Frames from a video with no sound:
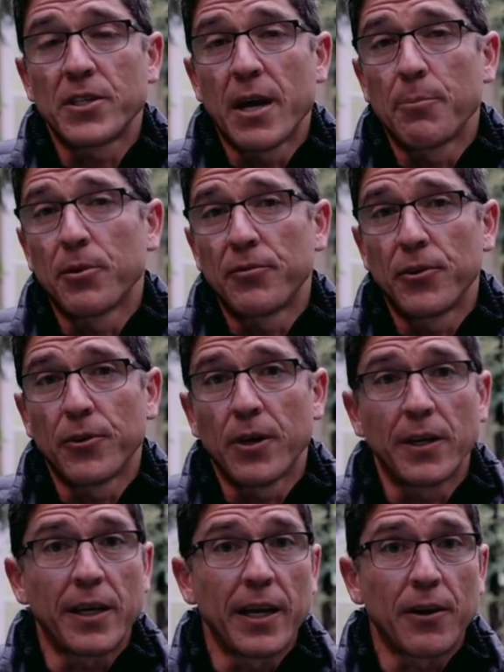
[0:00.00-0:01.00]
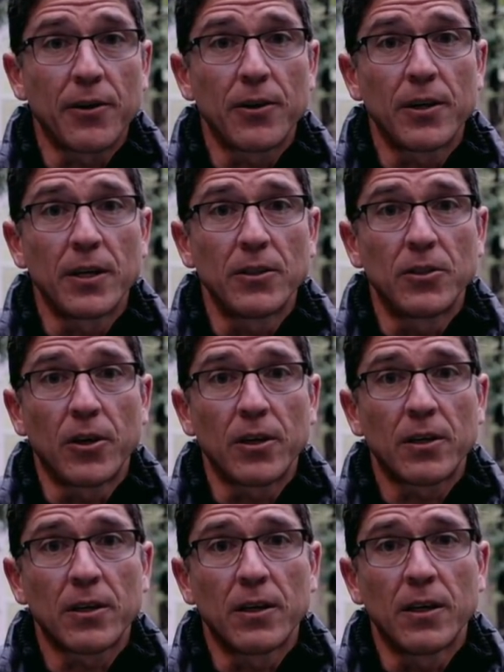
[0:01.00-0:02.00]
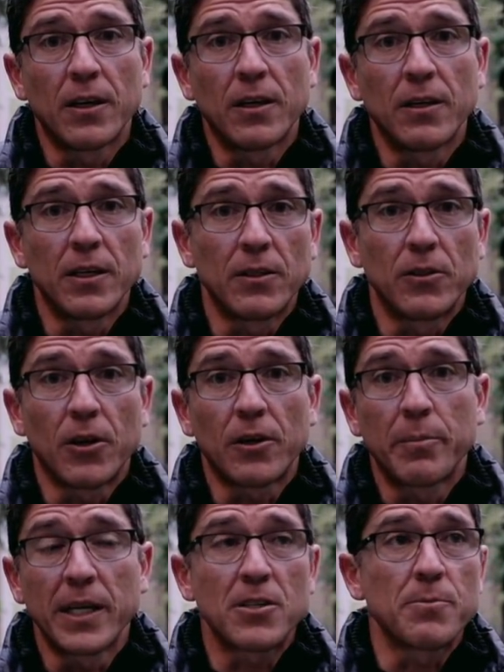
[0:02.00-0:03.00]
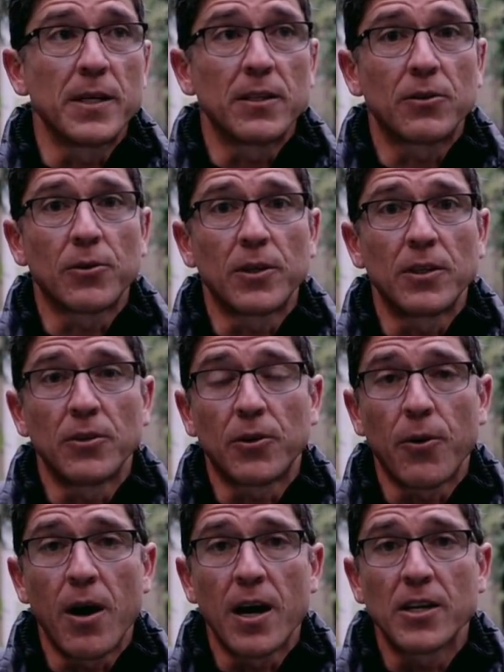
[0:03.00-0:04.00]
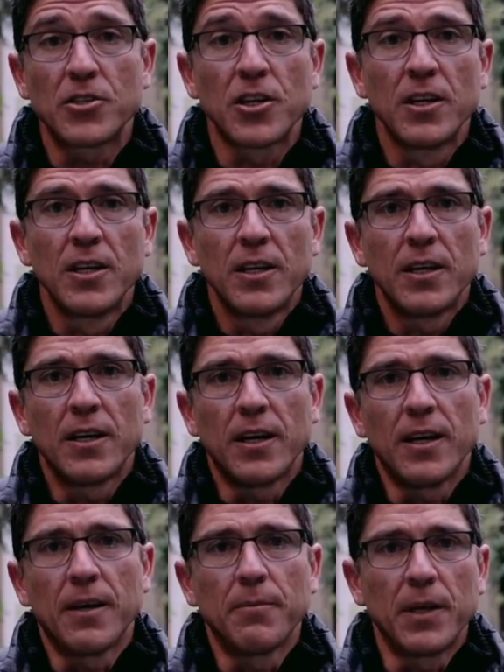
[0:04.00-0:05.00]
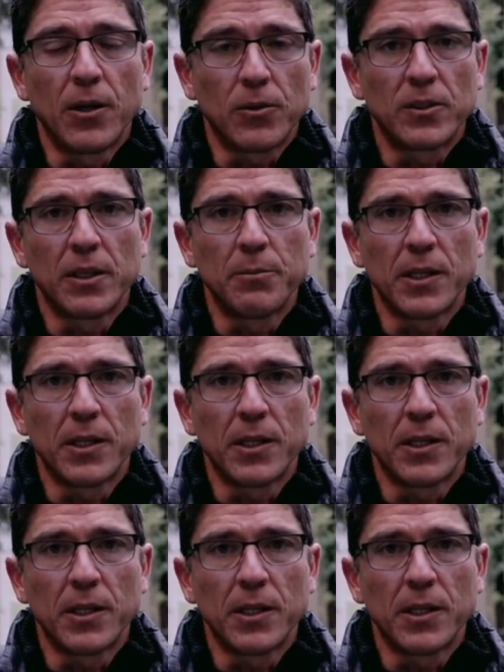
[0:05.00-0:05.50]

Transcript: example, if you're on a kicker in a dark basement or in your garage, it'll dim